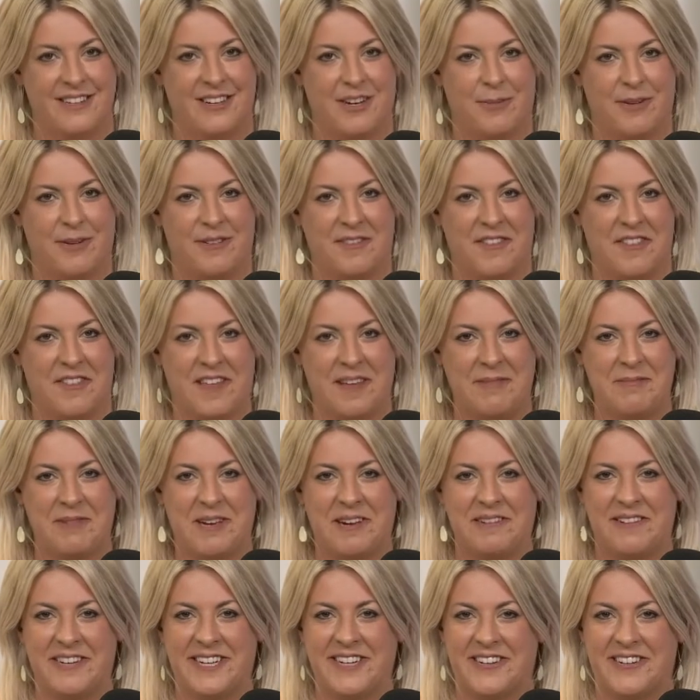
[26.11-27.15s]
Got a bit of a
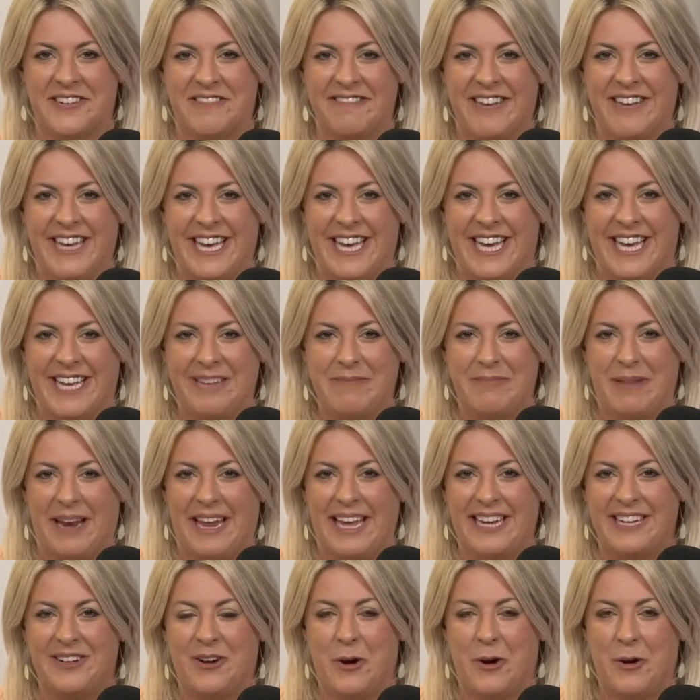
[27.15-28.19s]
theme going on. He
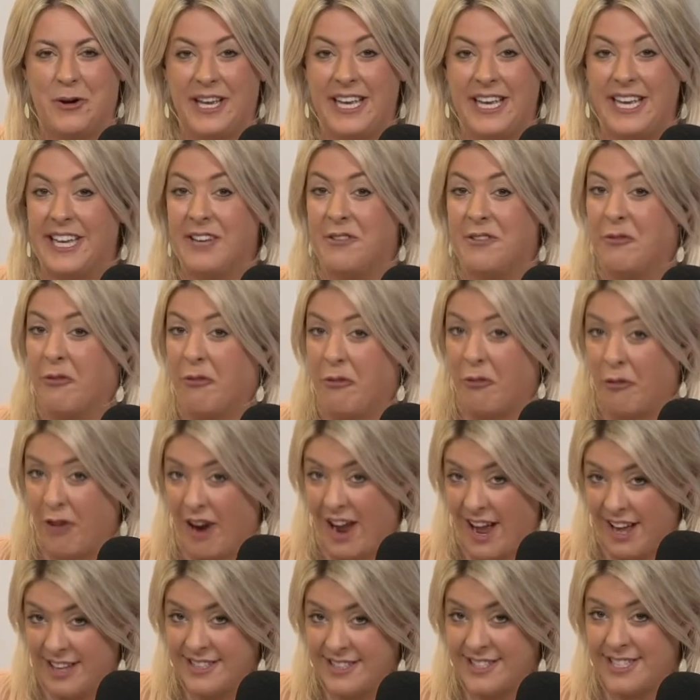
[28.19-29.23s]
played hockey in
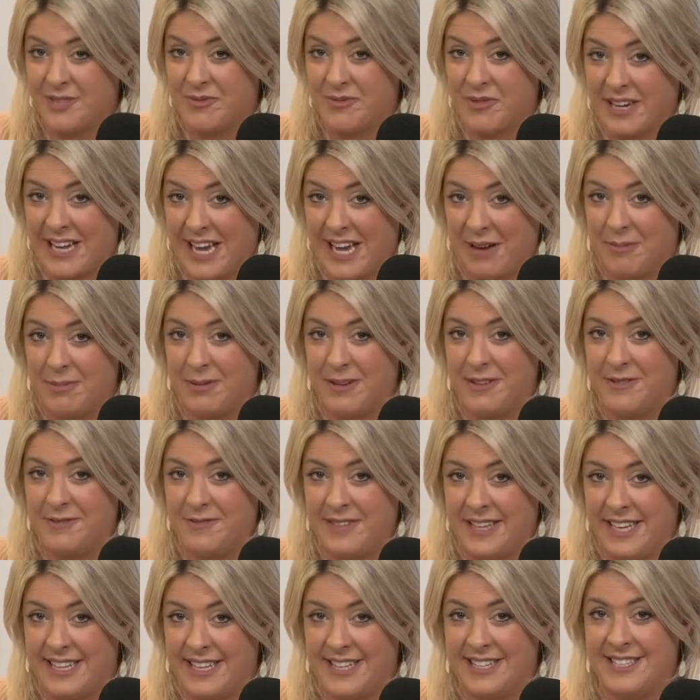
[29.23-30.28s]
France for a couple
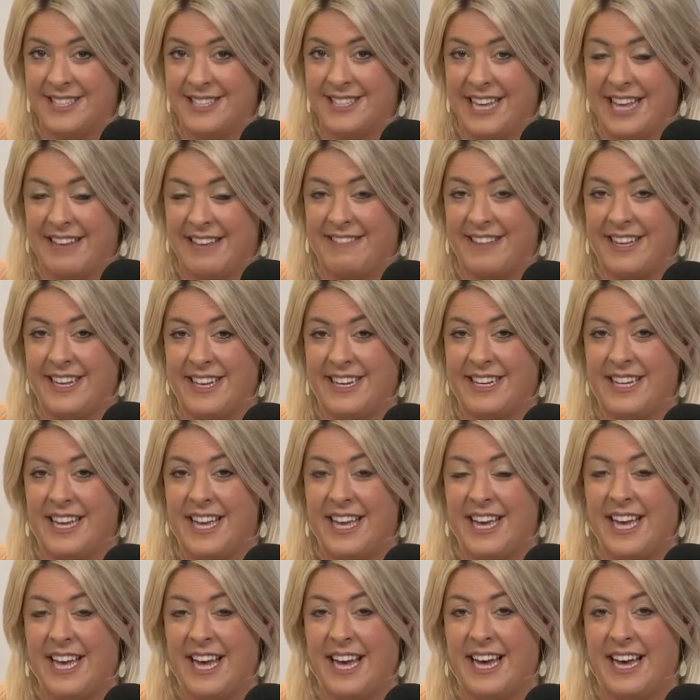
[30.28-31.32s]
of years and then
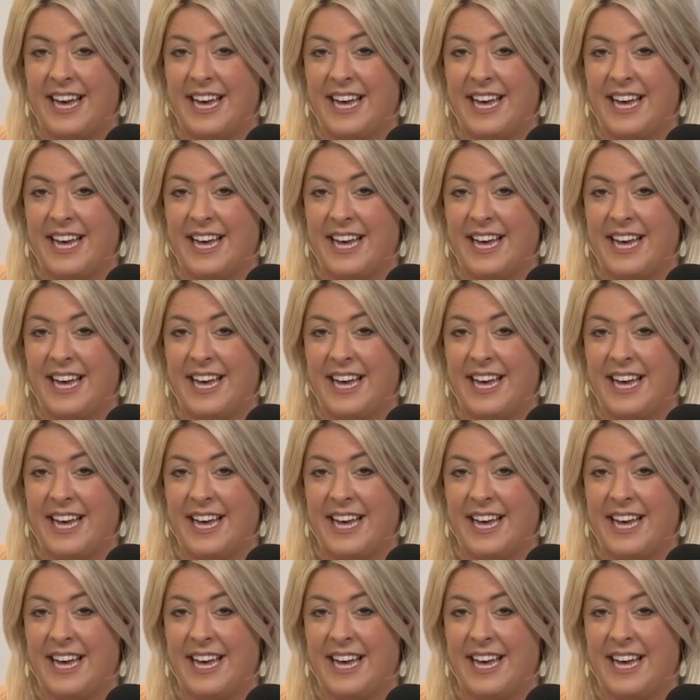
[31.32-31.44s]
